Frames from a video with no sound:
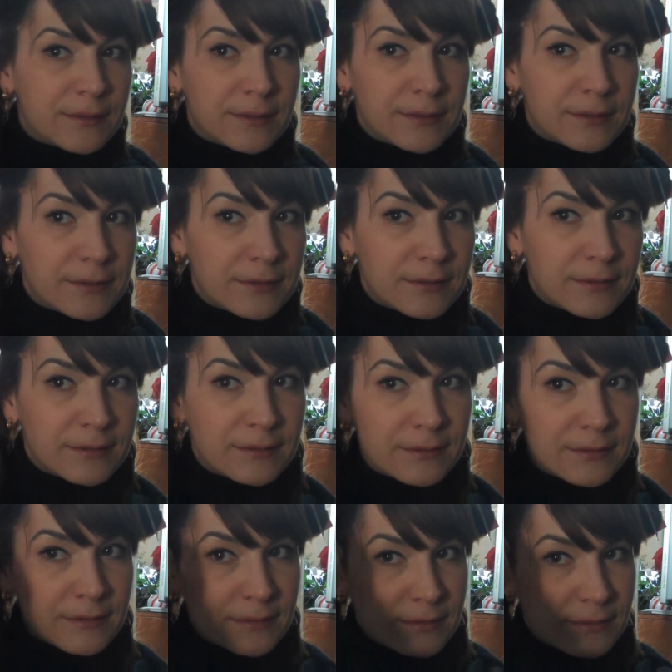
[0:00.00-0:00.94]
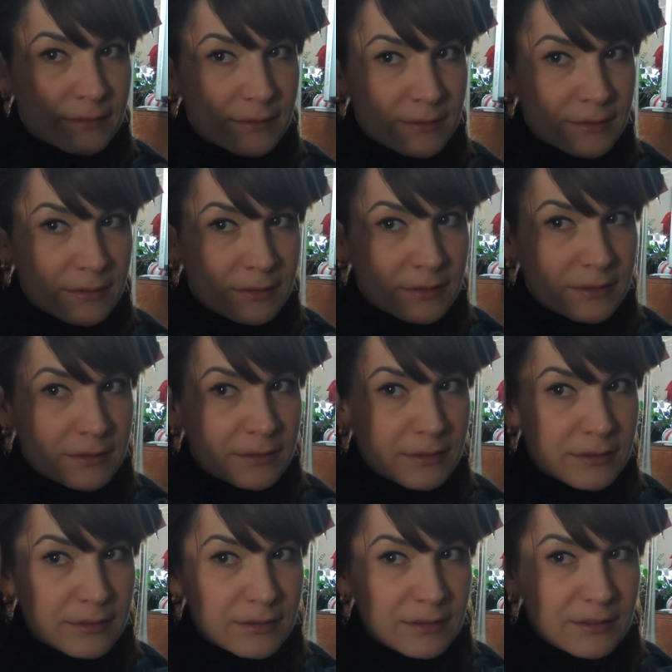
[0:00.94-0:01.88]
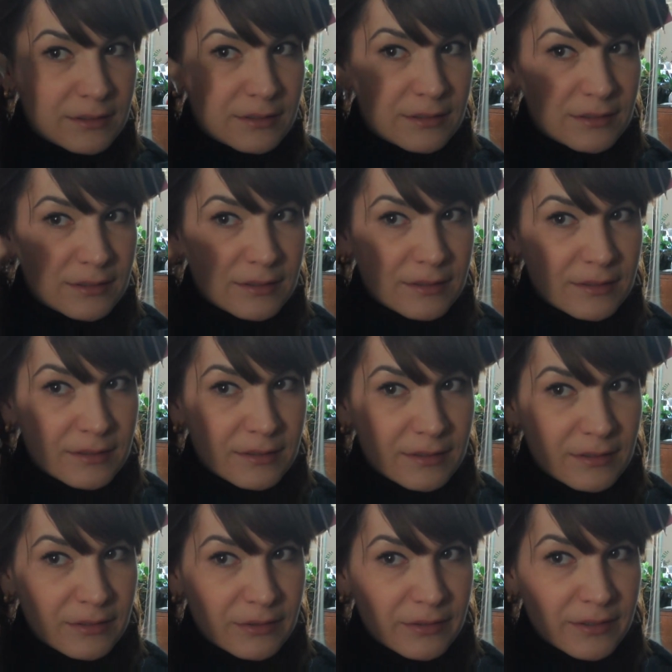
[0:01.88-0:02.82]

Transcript: No one is speaking in this clip.